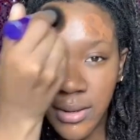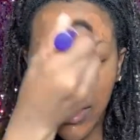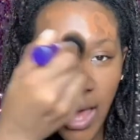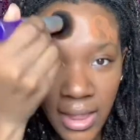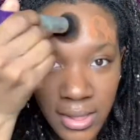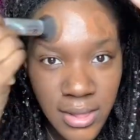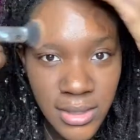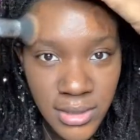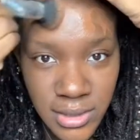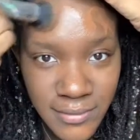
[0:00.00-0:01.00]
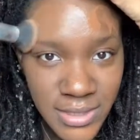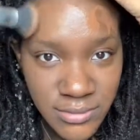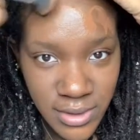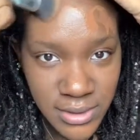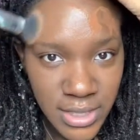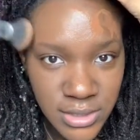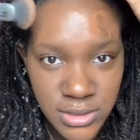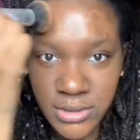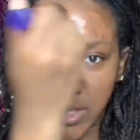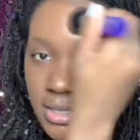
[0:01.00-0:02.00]
I love this foundation,
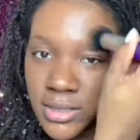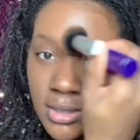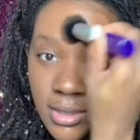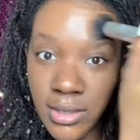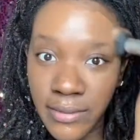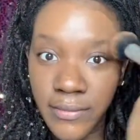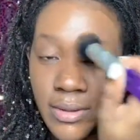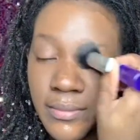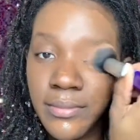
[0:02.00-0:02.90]
like, love it